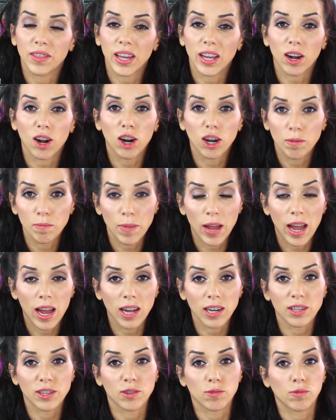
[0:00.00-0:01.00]
They are
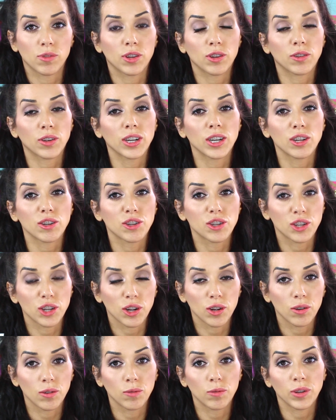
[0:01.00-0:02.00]
matte, so they're gonna
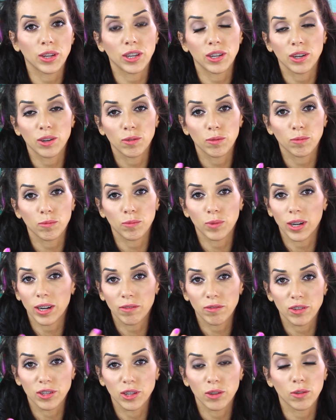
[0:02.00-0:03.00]
show, you know,
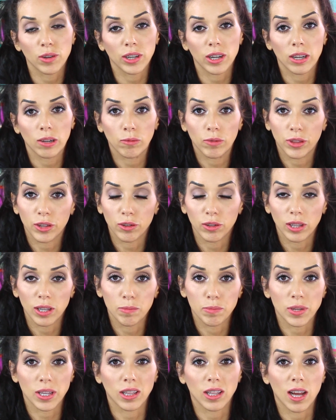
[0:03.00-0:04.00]
whatever's going on with your
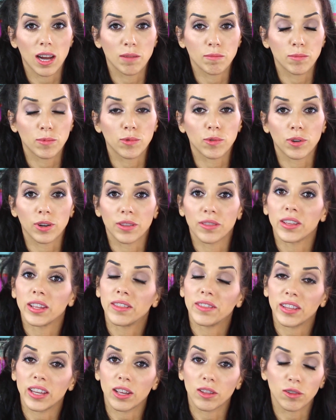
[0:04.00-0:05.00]
lips a lot more
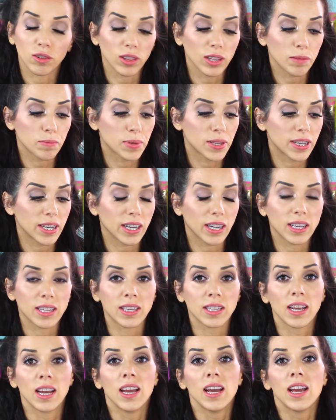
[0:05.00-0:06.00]
than the other
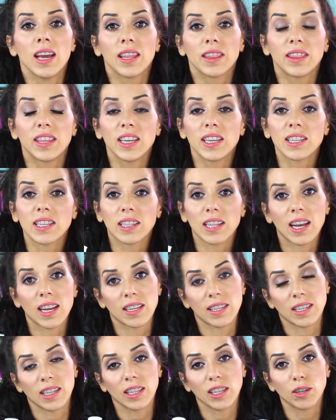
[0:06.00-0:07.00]
lipsticks. These
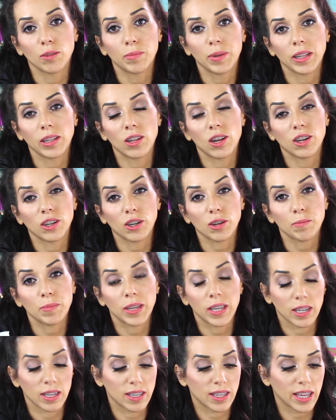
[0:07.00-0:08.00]
last a little bit longer
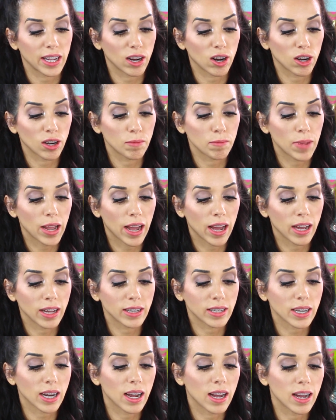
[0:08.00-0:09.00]
because they are
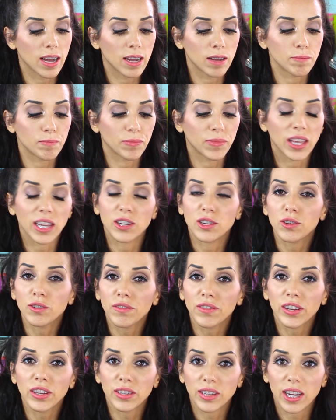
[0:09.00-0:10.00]
matte. Um, they do
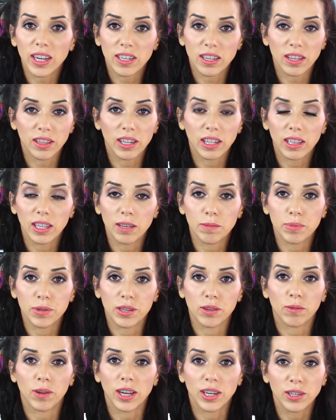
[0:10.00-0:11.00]
feel nice on the lips,
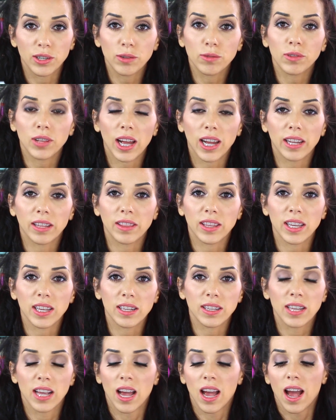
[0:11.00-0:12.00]
so I do like
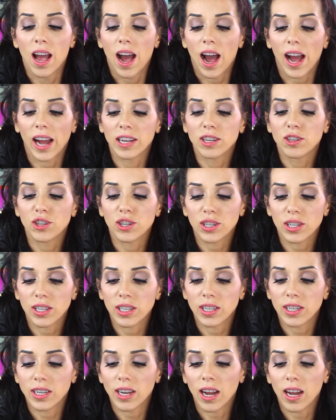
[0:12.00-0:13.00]
these. I
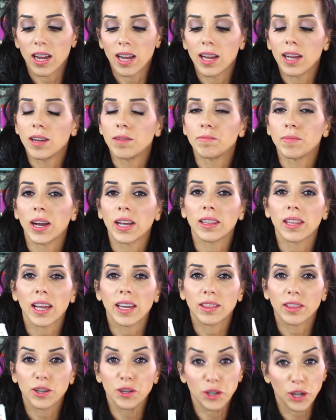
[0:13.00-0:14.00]
just, um, I
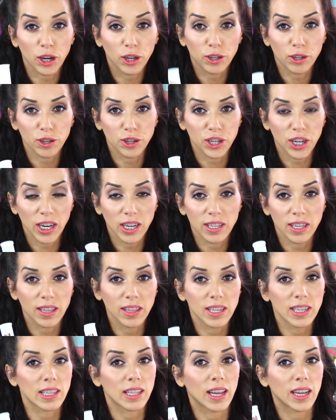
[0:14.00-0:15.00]
like the darker shades
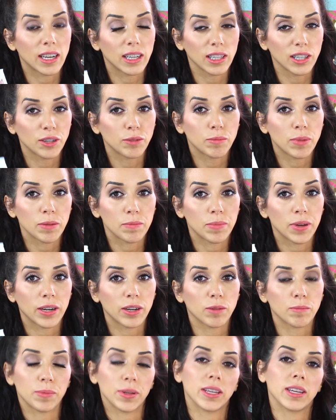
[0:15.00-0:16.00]
in this line a little bit
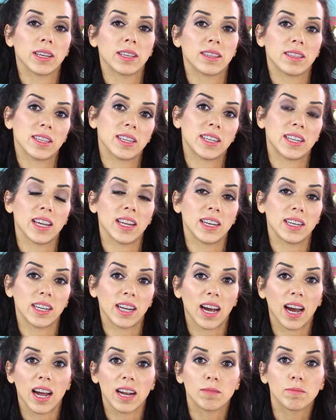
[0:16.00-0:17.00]
better because they tend to
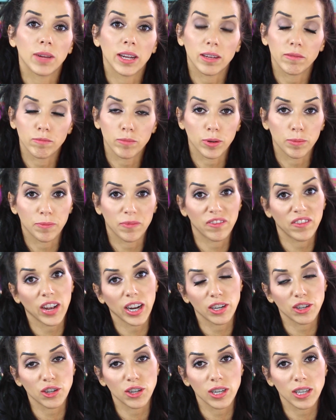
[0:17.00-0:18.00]
hide my
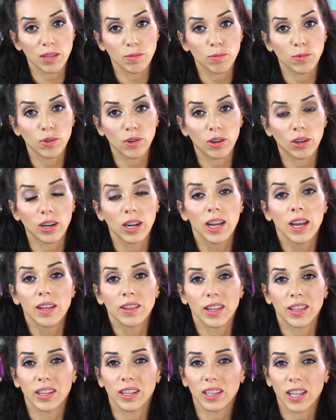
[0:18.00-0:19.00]
imperfections more
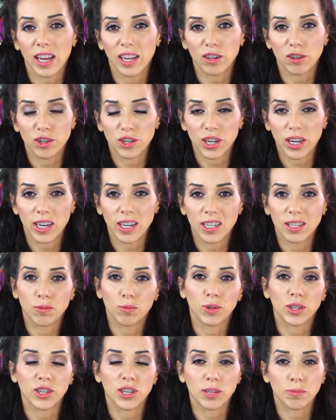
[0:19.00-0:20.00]
than the lighter shades,
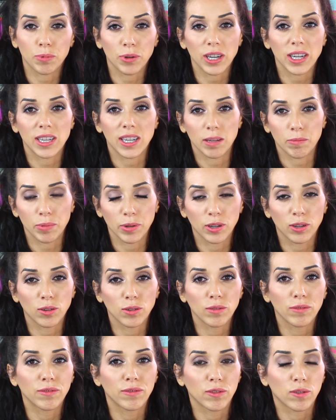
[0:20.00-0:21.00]
which is pretty
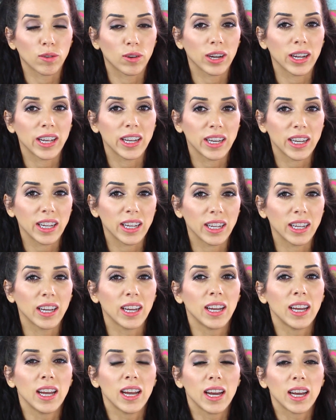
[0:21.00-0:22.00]
typical for any
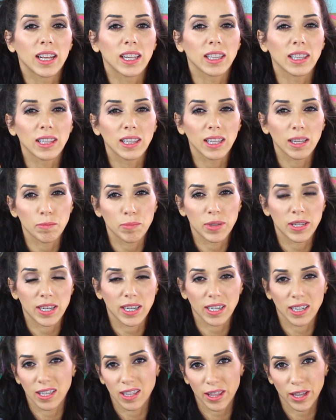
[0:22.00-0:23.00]

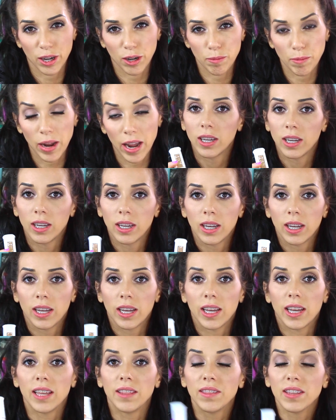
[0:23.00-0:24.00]
lipsticks that are matte.
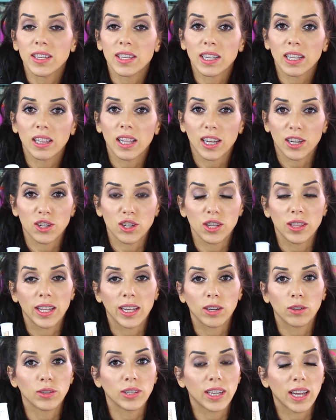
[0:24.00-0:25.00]
In this collection,
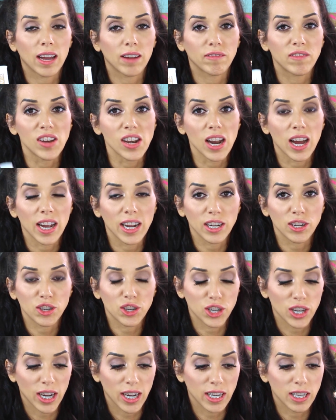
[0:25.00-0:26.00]
they only have nine
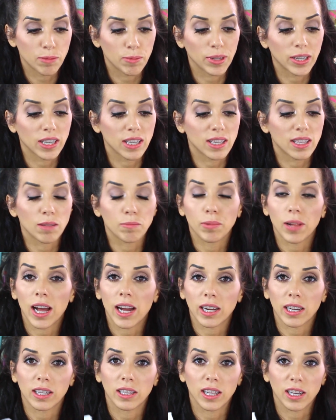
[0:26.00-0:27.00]
shades because the
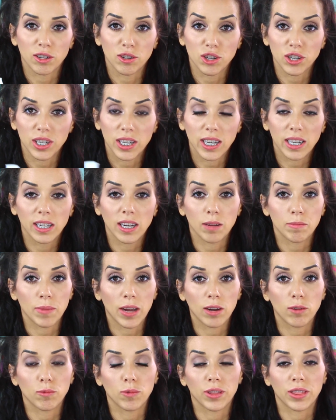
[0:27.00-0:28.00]
black collection did come
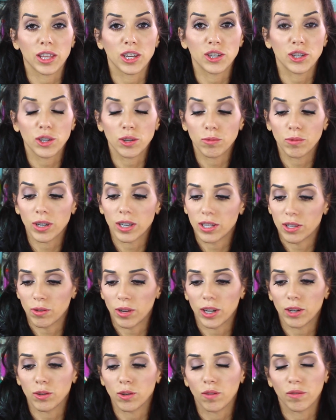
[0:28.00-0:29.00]
out with a new one. So
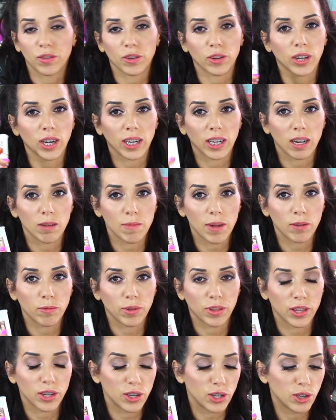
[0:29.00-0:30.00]
I don't know if they're going to come out
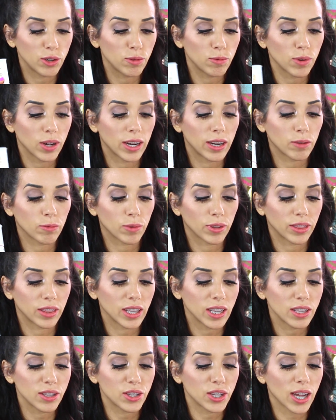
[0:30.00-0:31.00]
with a new one with
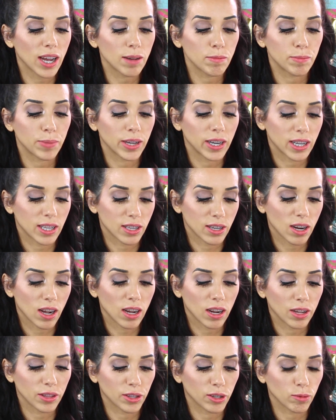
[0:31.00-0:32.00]
these yet, but it's
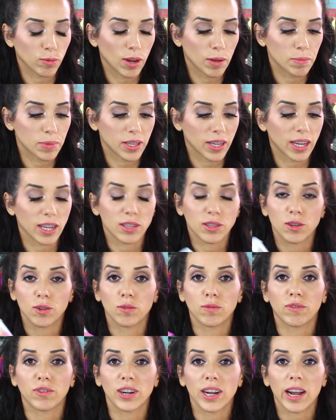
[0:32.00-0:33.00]
not on their website.
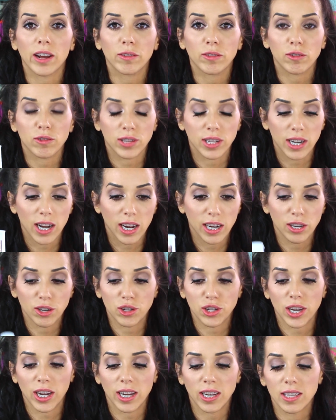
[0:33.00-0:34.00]
So for now, there's nine
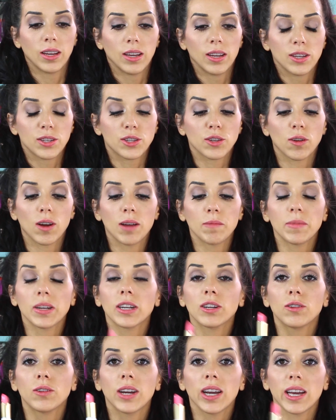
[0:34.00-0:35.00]
shades. So I'm going
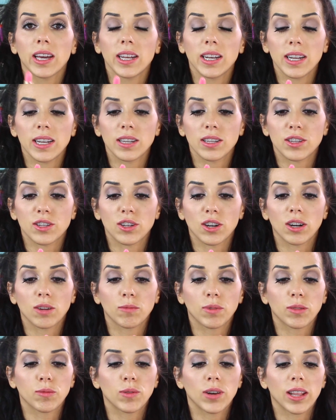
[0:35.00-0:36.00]
to go ahead and
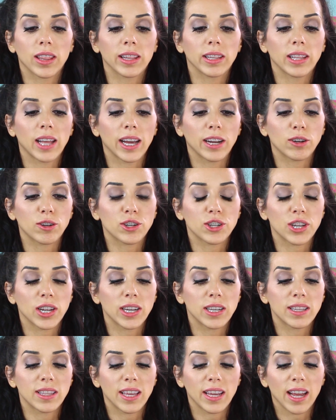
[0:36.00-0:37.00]
start with one of the lighter
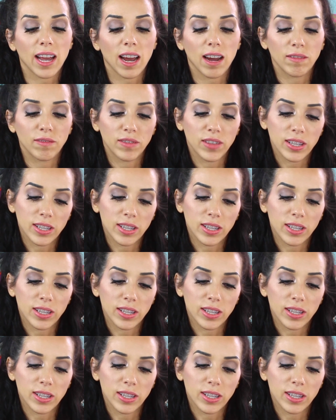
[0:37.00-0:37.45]
shades they have.